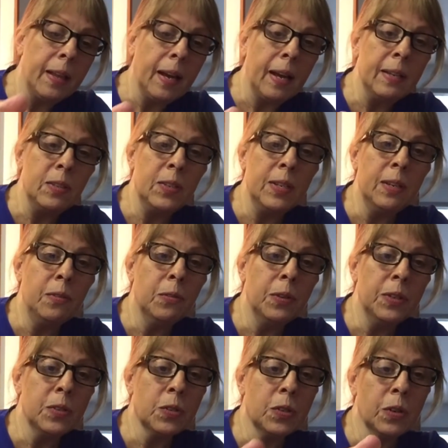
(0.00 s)
I did
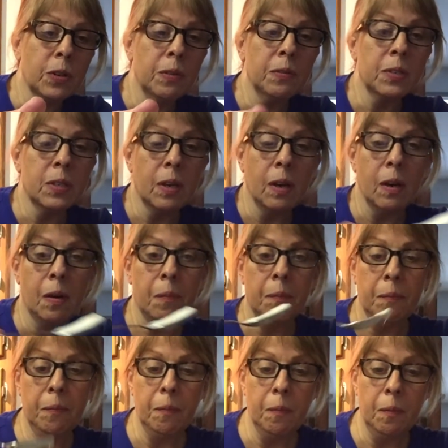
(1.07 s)
reserve
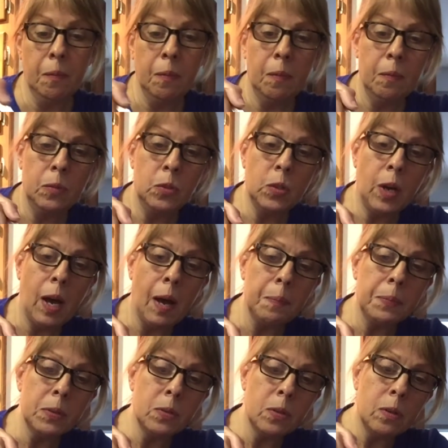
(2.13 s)
some
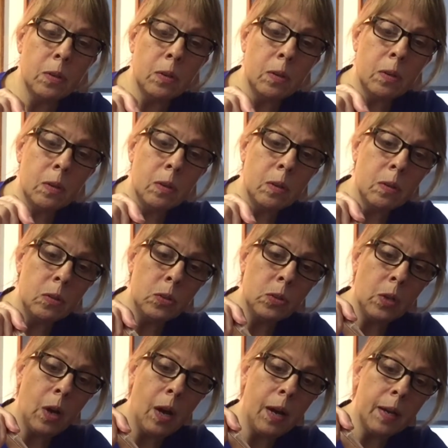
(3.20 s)
chopped
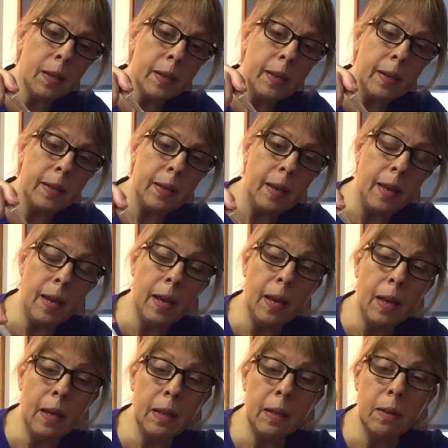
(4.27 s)
chocolate
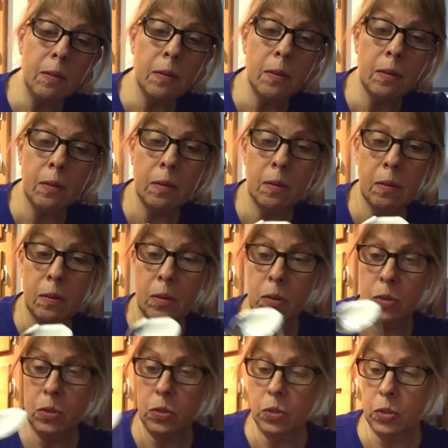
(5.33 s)
and
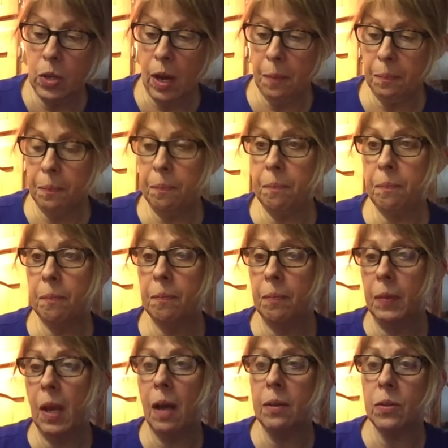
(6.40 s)
chopped
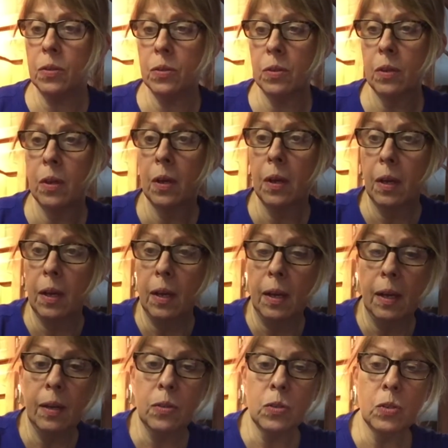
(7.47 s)
nuts.
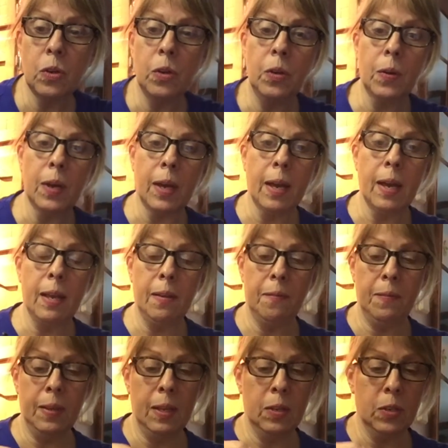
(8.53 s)
And so you can kind of
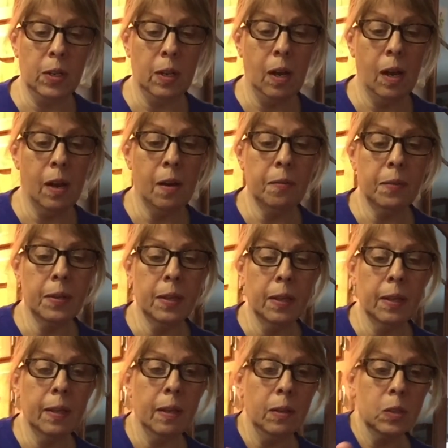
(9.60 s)
finish it off with a
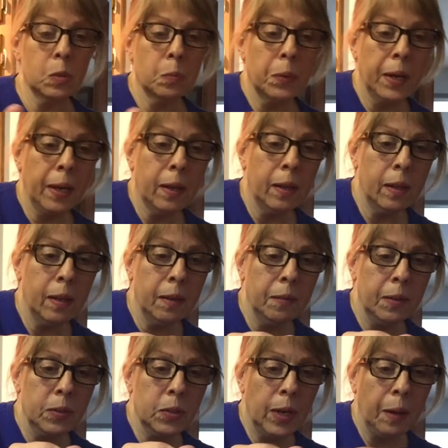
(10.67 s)
little sprinkle of
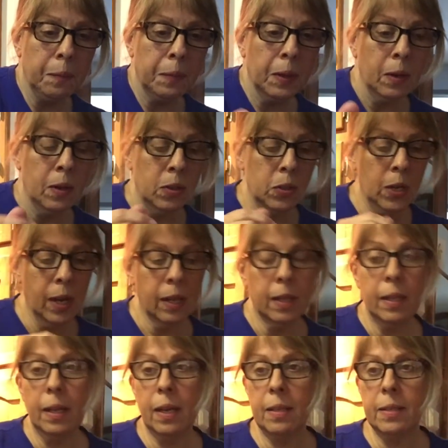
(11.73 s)
a chopped
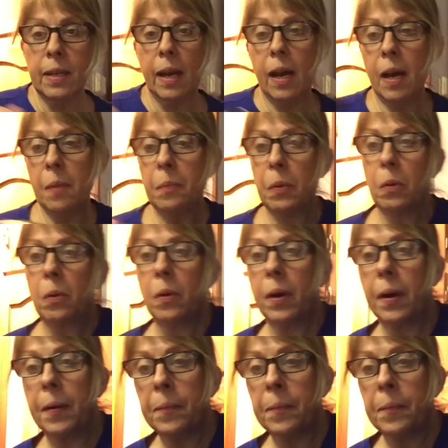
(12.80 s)
chocolate on top, or